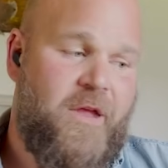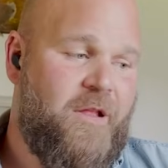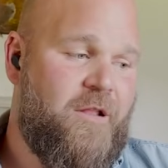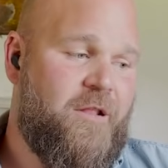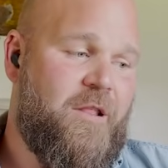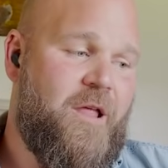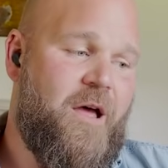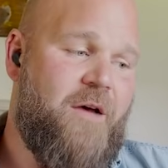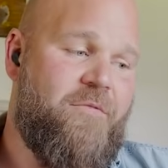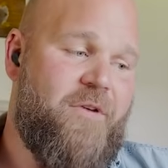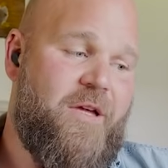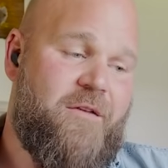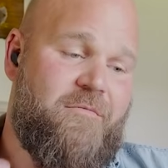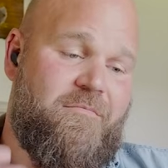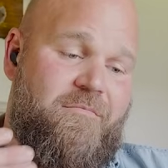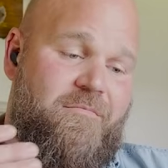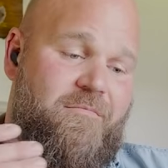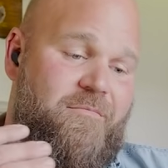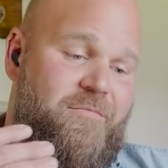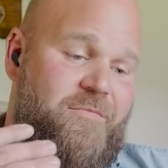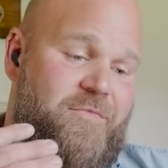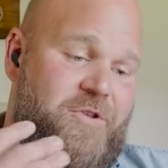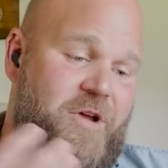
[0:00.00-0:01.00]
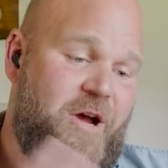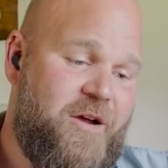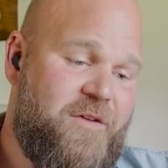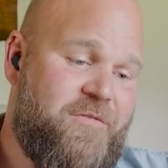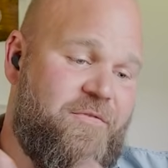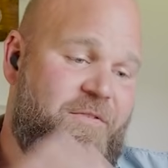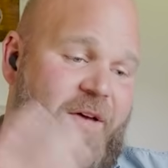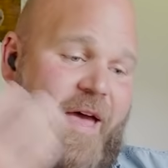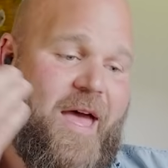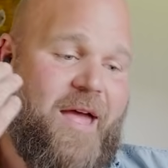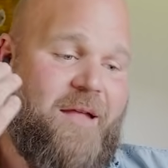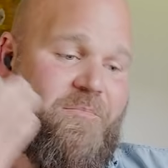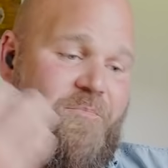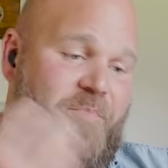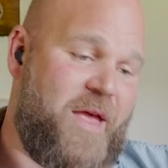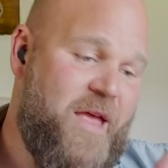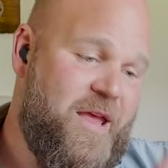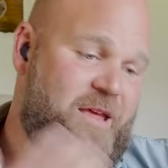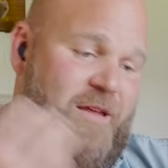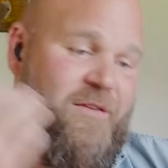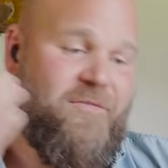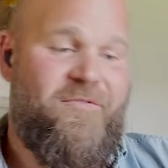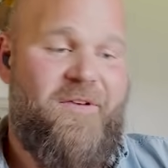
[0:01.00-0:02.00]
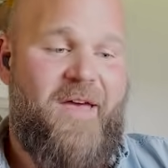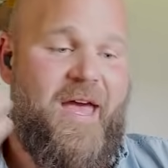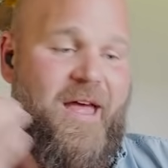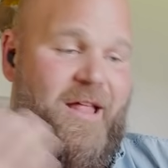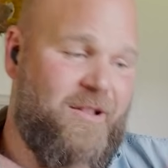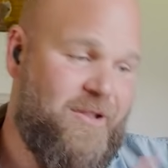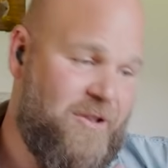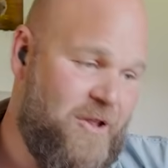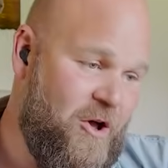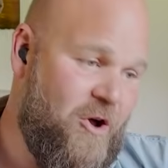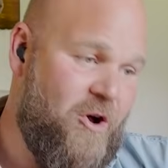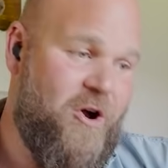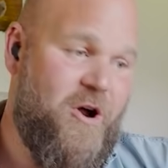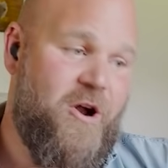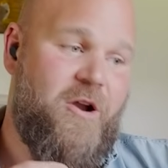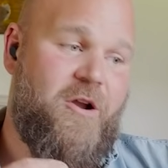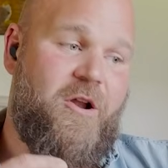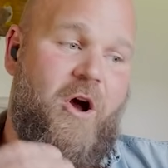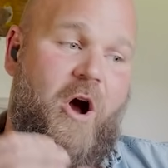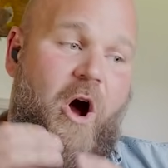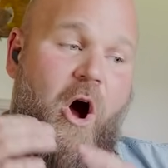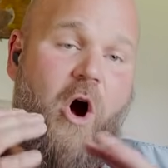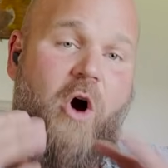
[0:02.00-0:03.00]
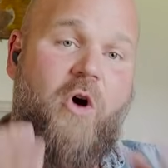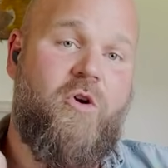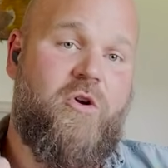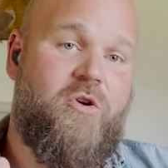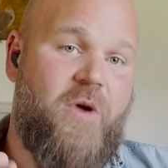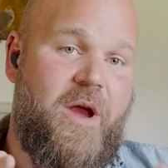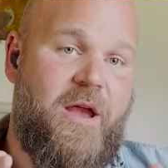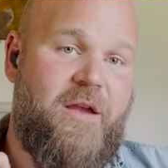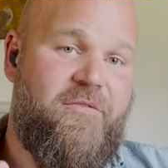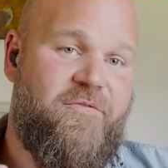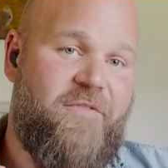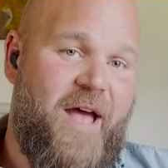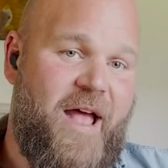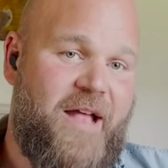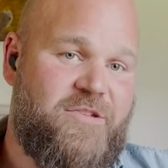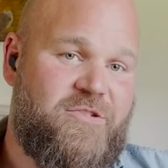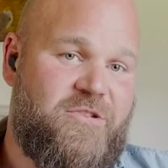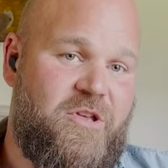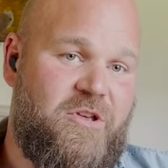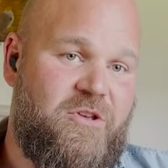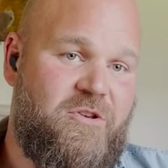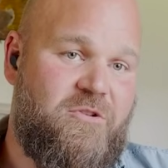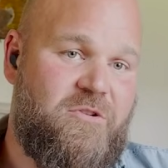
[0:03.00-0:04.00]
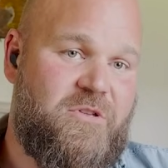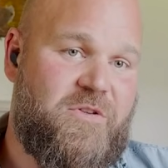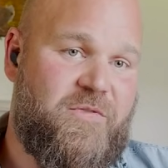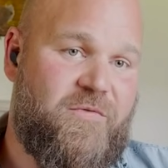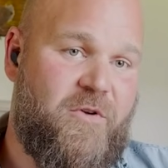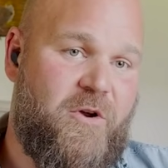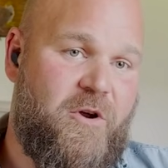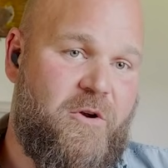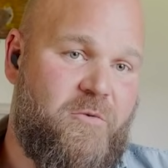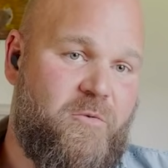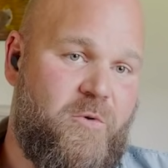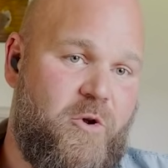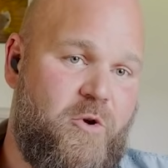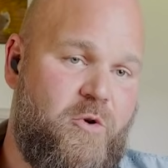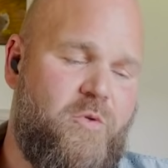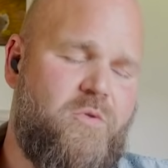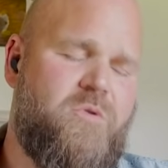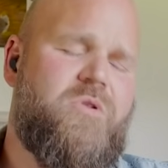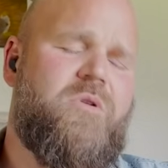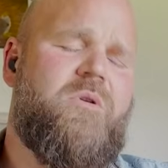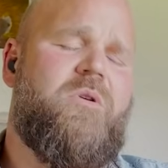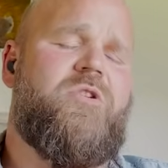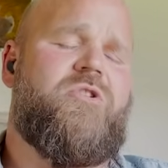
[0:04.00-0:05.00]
Love it. Duck fat, bacon fat, lard, all great fats to use for a roux.